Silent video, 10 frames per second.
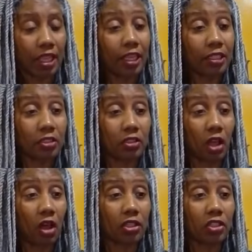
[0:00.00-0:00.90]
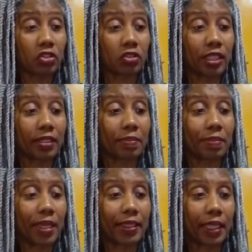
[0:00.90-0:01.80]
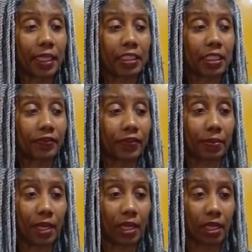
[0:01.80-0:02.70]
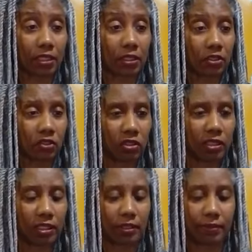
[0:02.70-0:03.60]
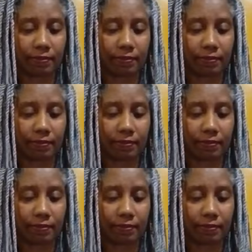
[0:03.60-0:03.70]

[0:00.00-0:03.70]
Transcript: as long as you get the medication from us, you're good.